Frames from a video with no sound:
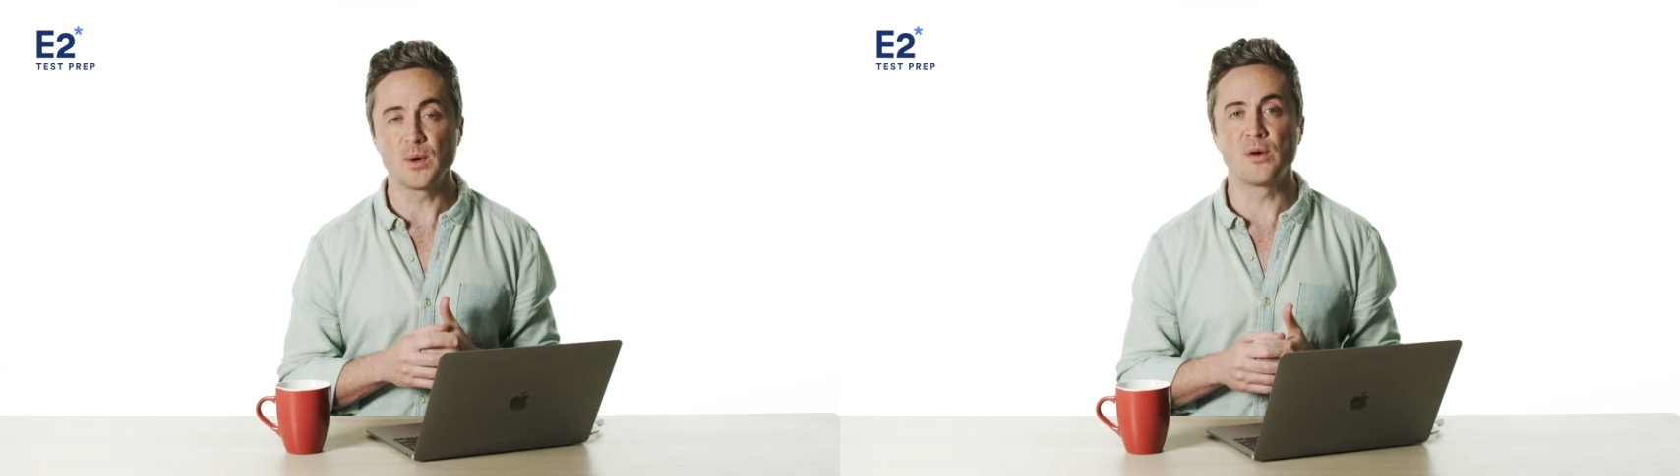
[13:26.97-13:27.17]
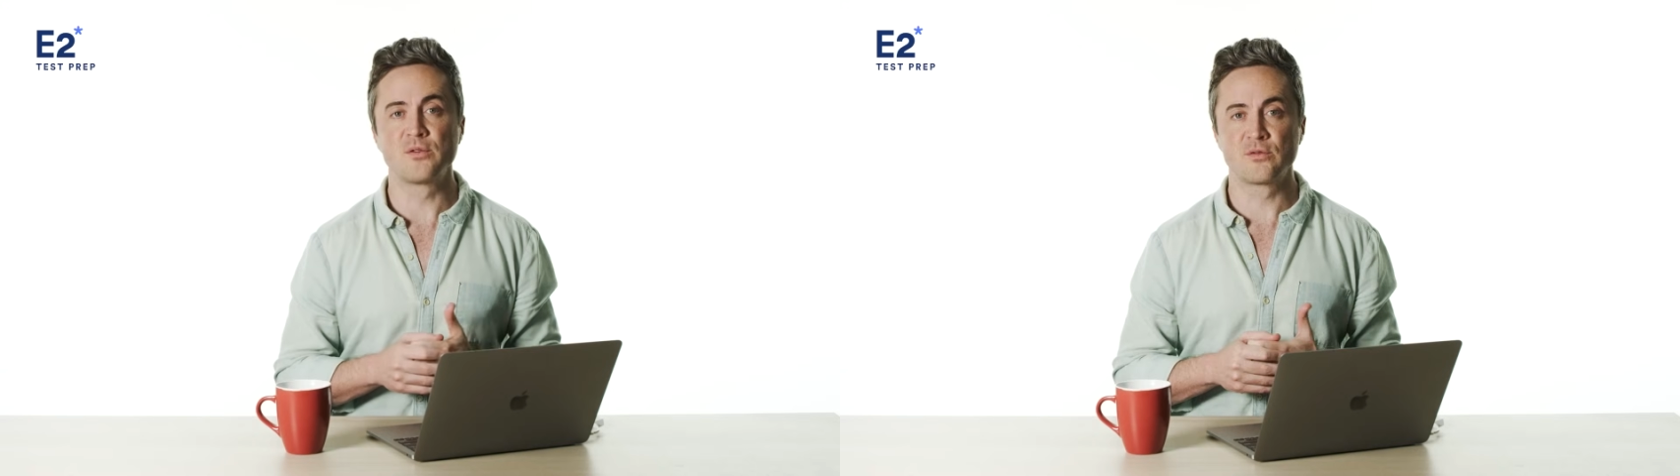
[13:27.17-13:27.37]

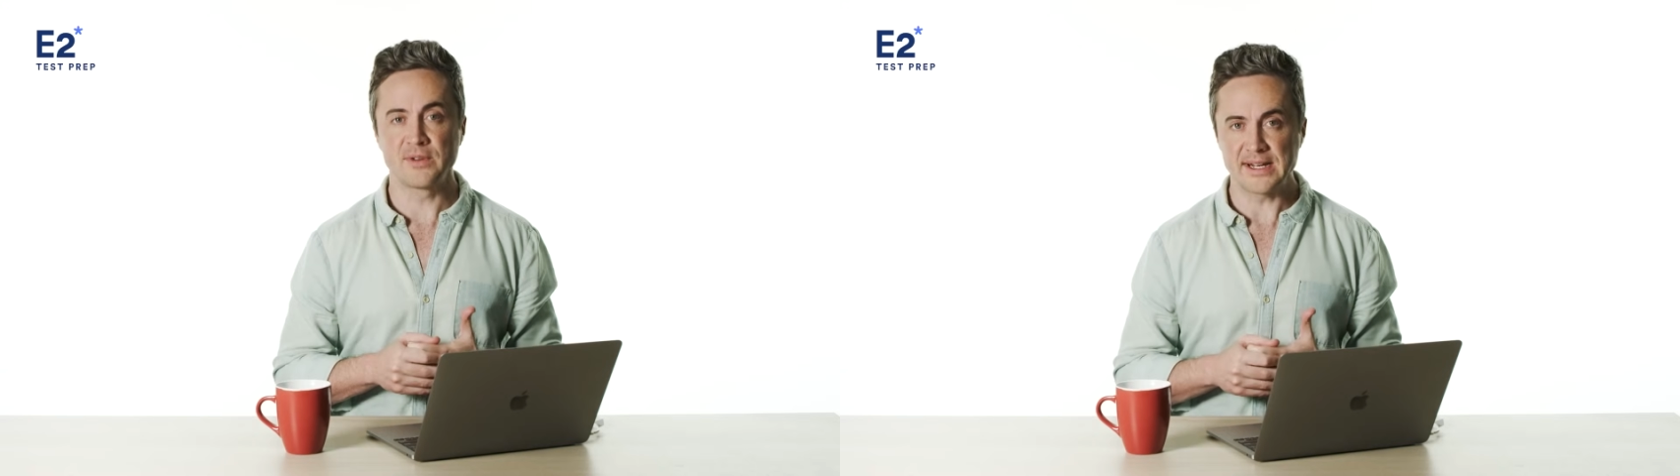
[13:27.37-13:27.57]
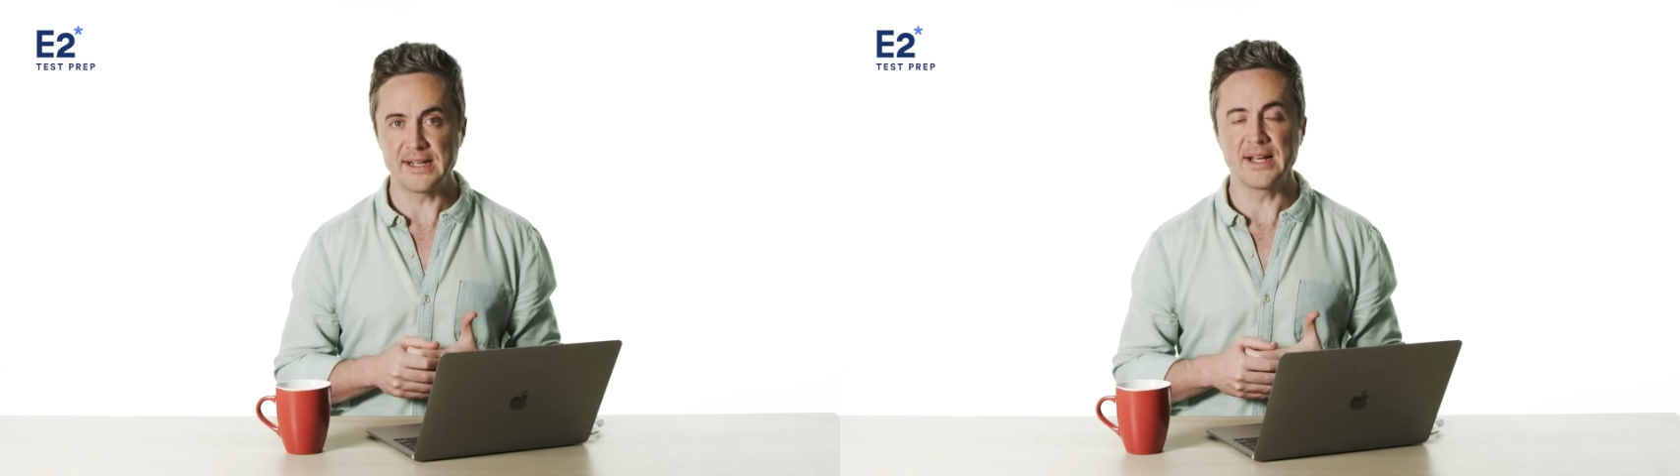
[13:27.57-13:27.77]
of
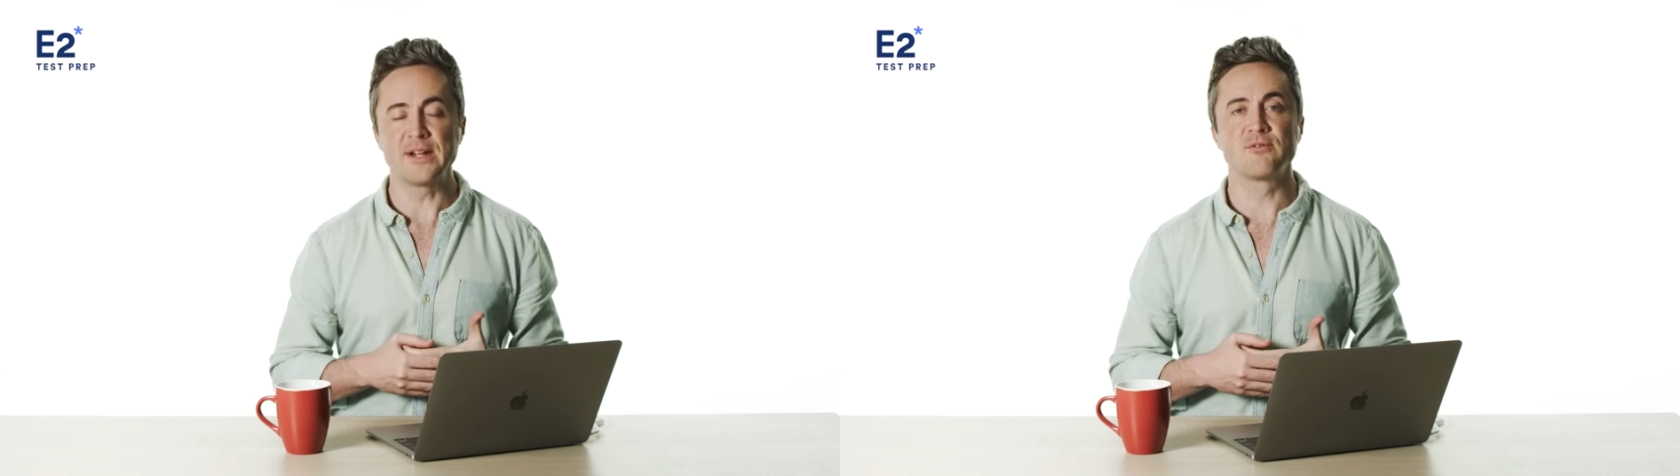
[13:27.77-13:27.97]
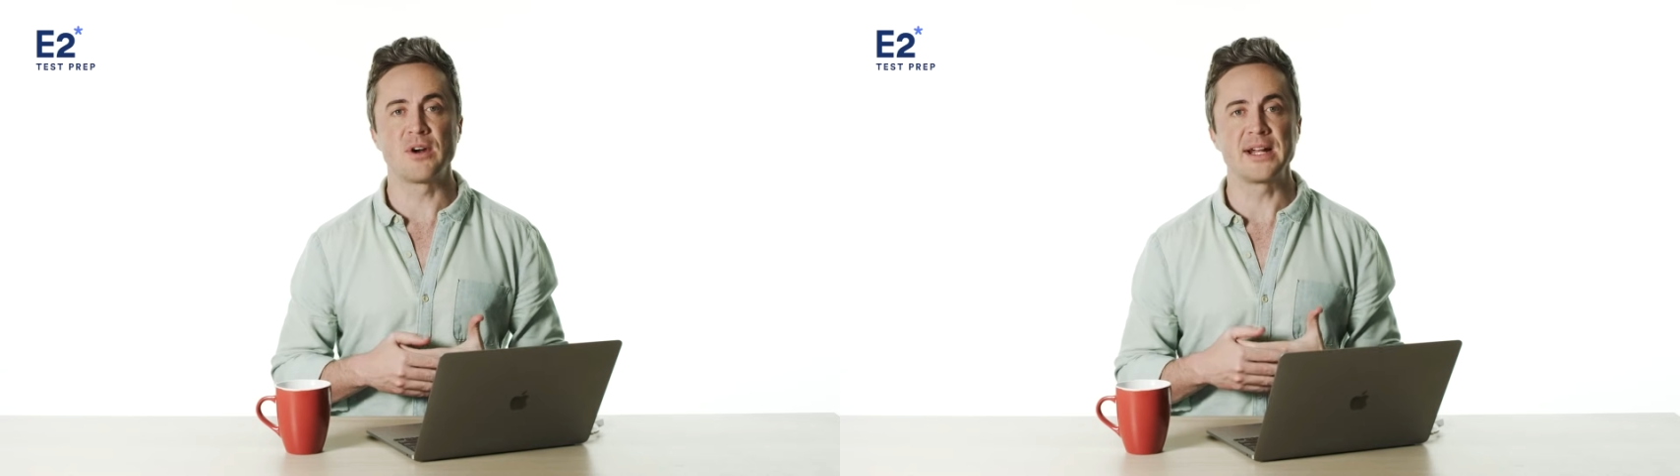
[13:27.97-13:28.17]
reading
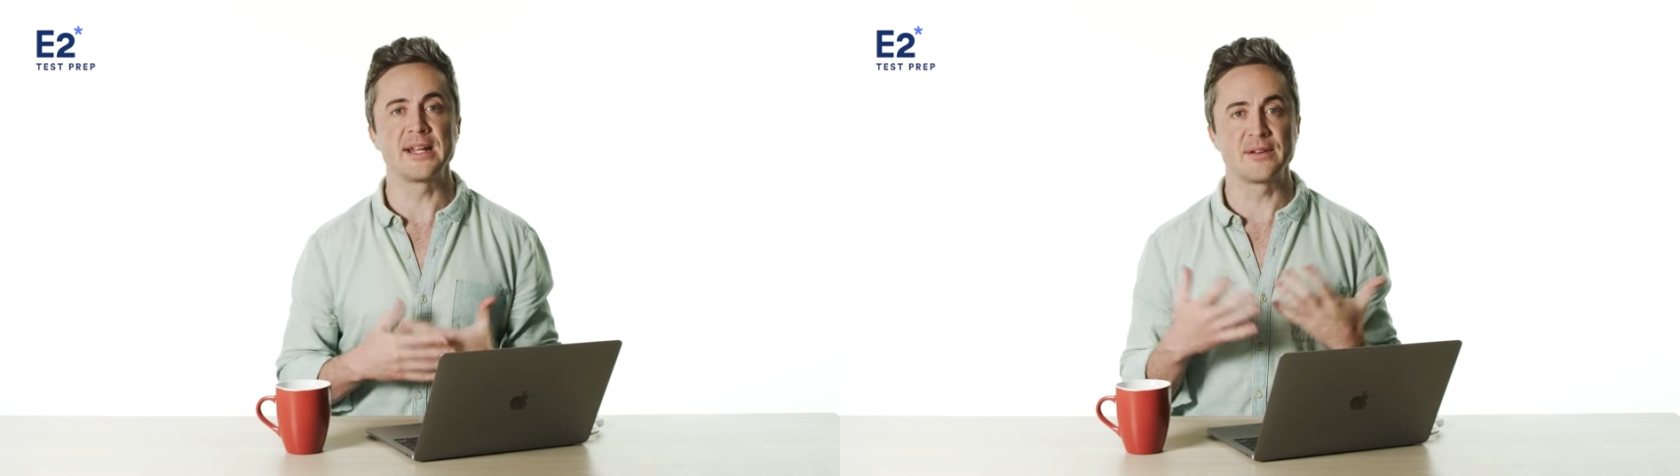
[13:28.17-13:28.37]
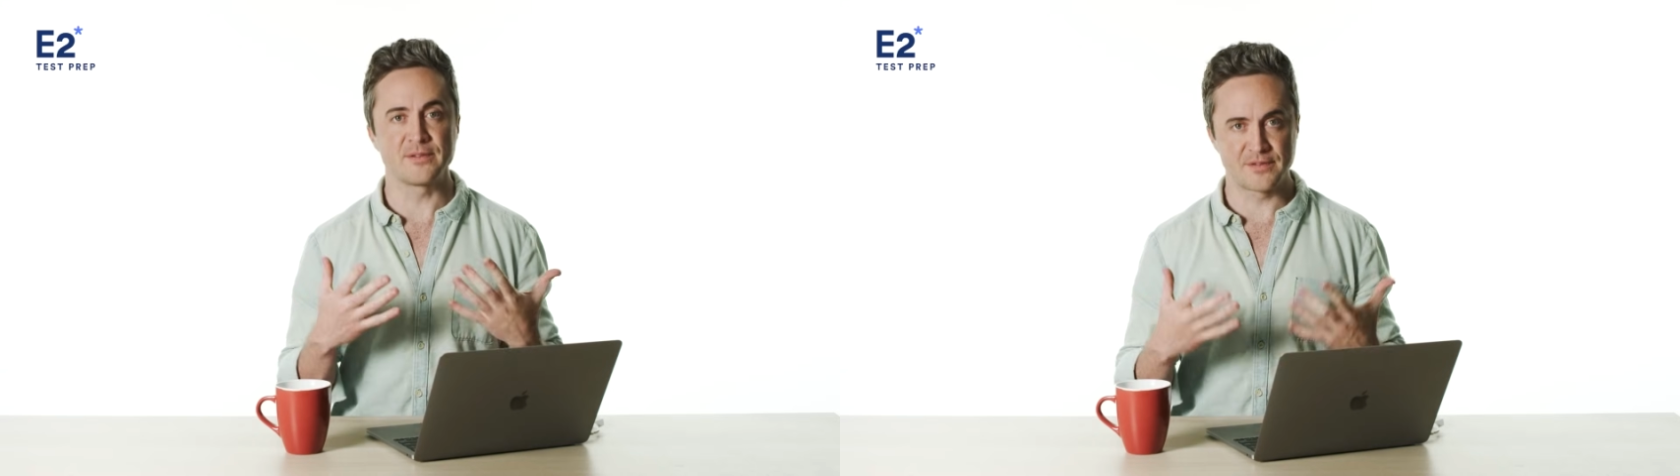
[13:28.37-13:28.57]
and
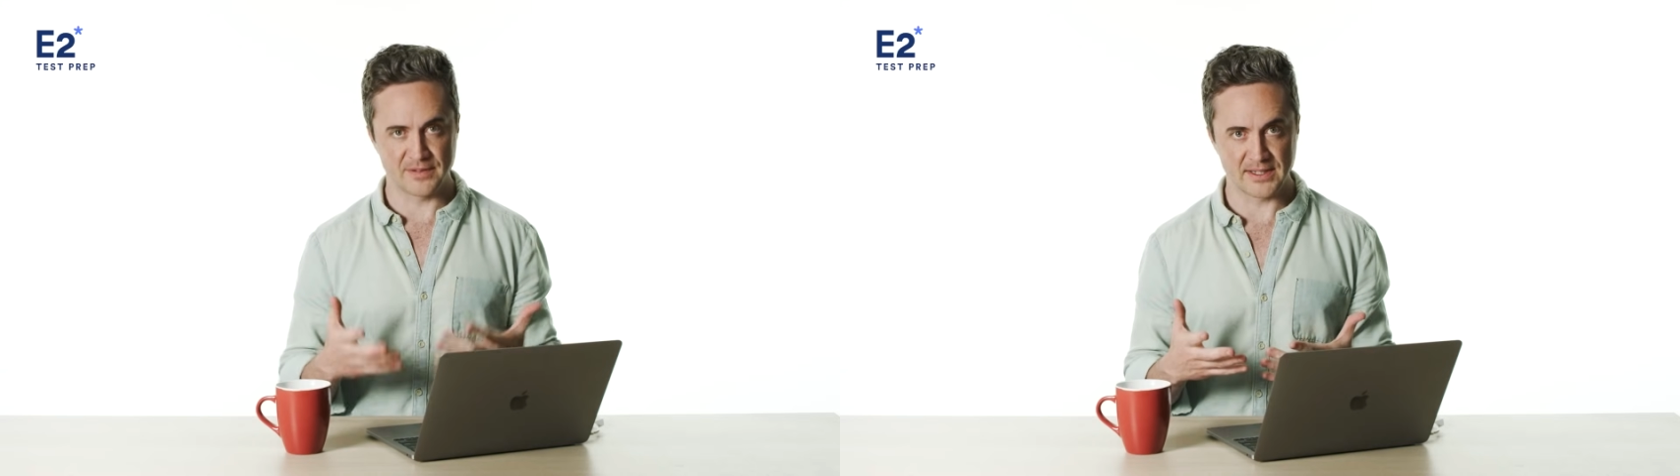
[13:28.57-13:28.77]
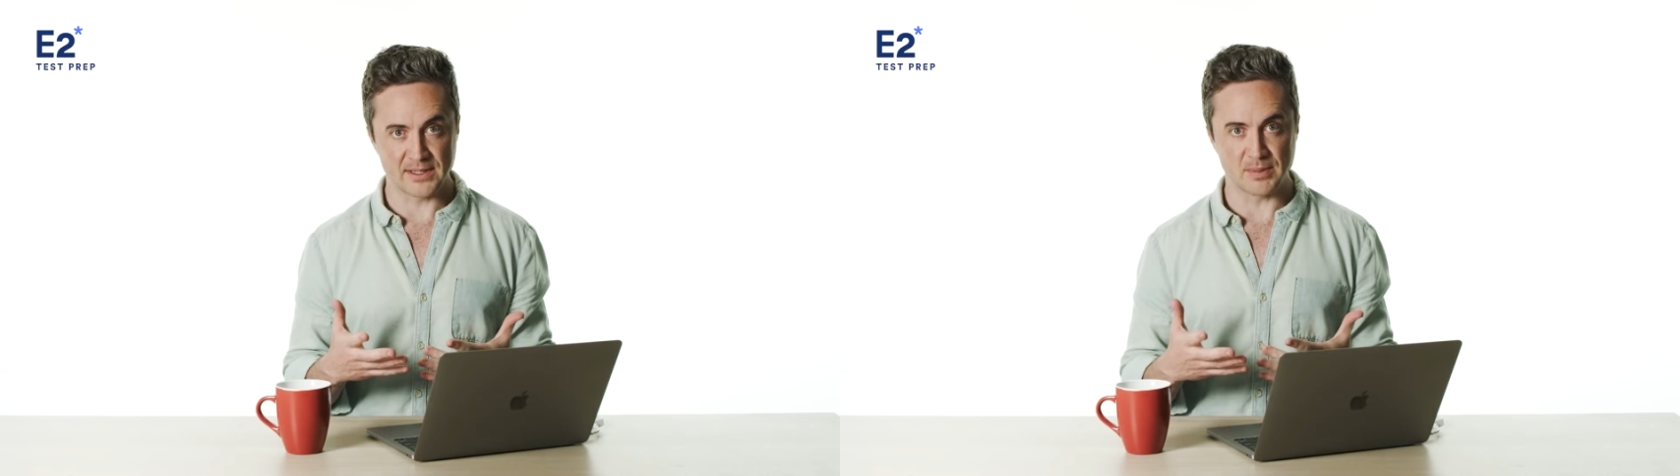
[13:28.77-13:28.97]
writing
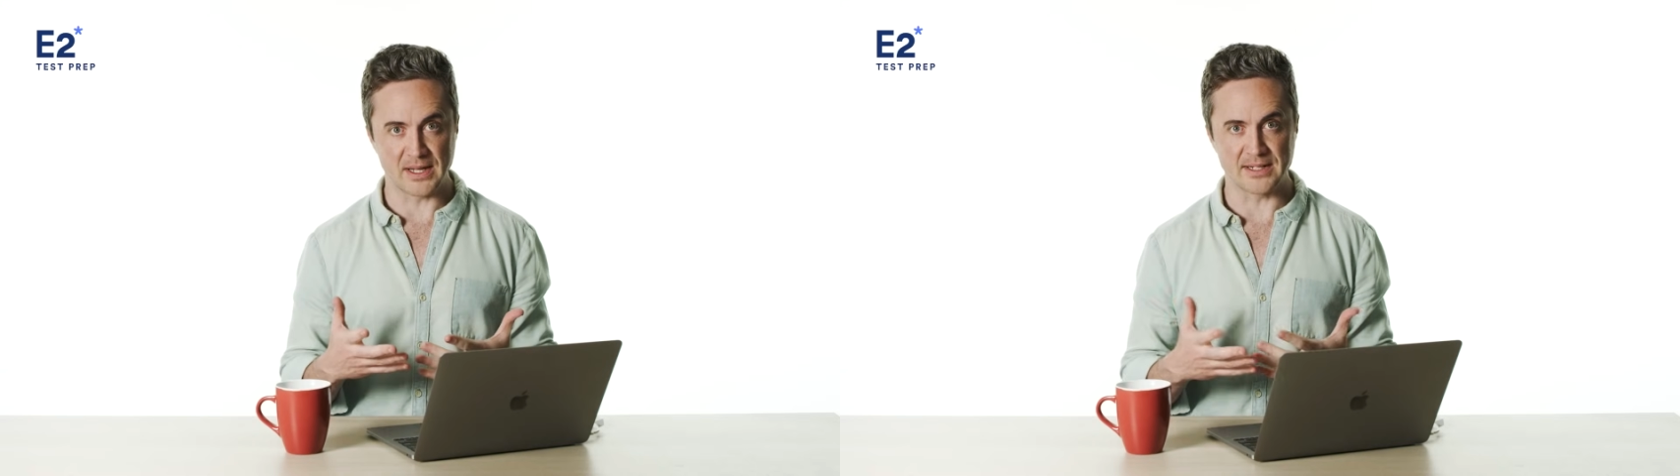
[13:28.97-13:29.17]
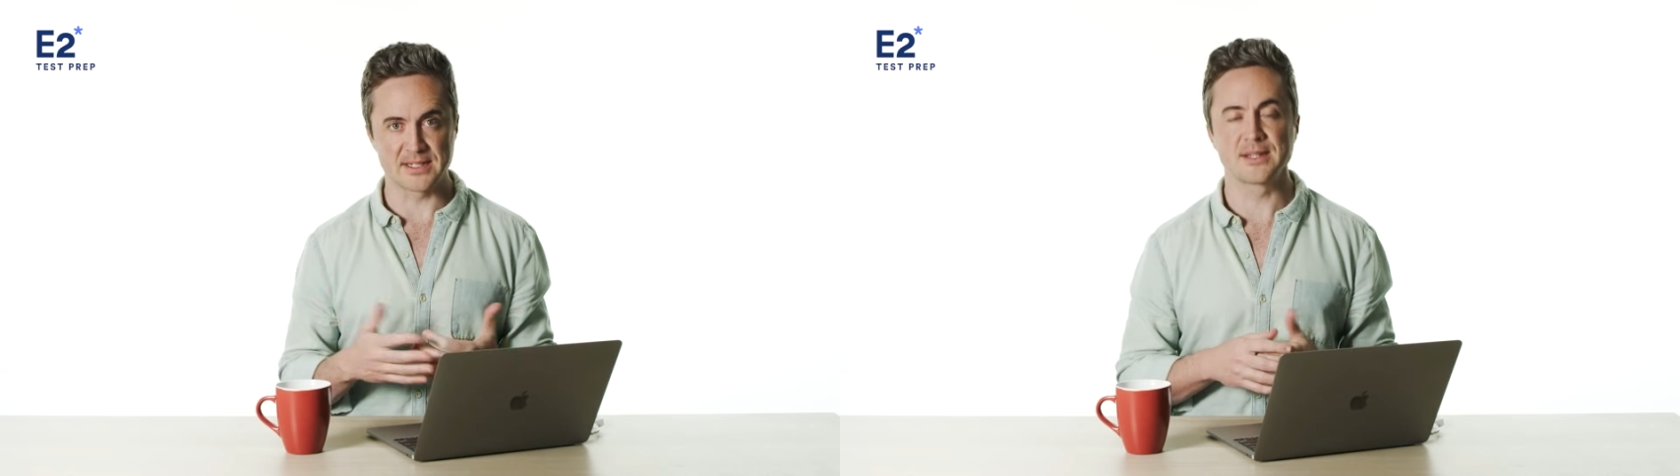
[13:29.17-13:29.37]
fill in the blanks,